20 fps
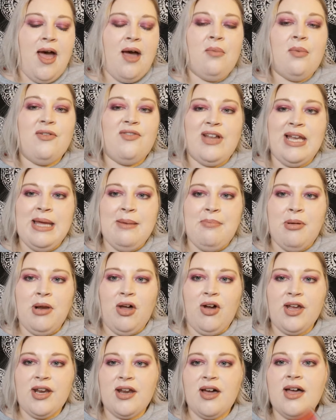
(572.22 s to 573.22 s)
with a lip
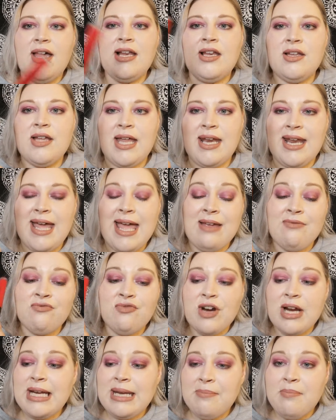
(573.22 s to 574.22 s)
liner, and it
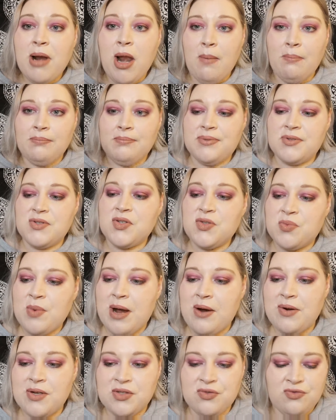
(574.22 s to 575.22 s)
really plumps as
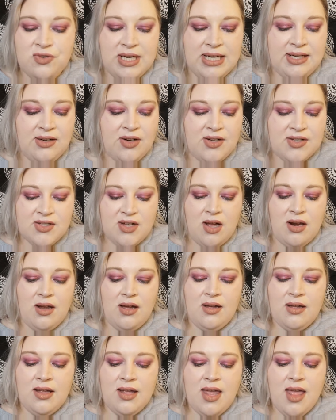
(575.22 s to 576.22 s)
well. It's a really nice
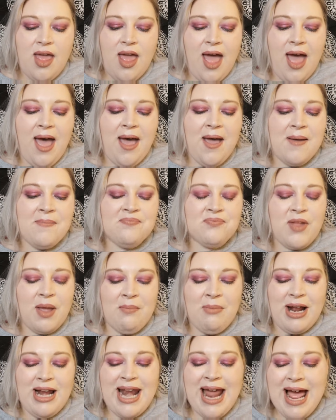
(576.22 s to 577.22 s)
colour.
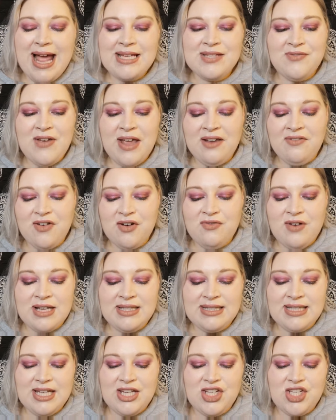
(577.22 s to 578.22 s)
My last favourite red
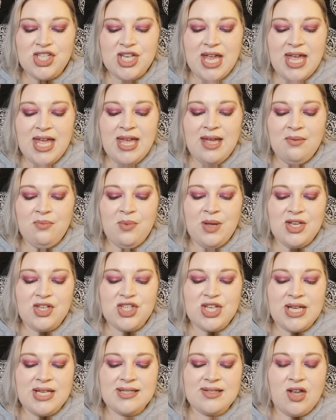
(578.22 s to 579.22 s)
this year, which
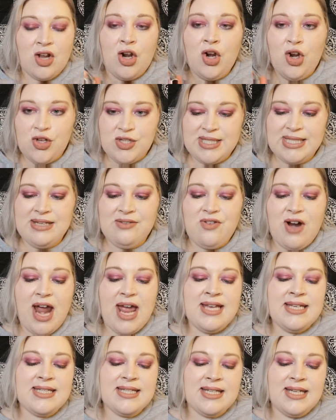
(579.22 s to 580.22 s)
is a glossy
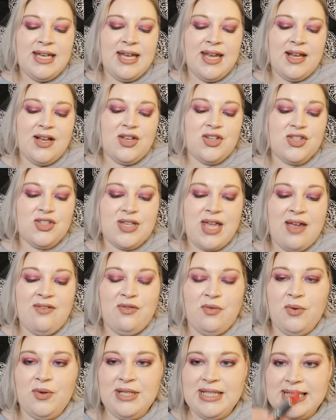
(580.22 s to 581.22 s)
red because
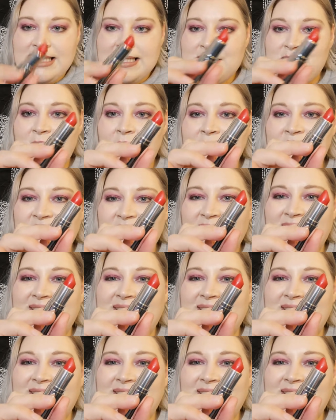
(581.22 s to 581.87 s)
everyone needs one,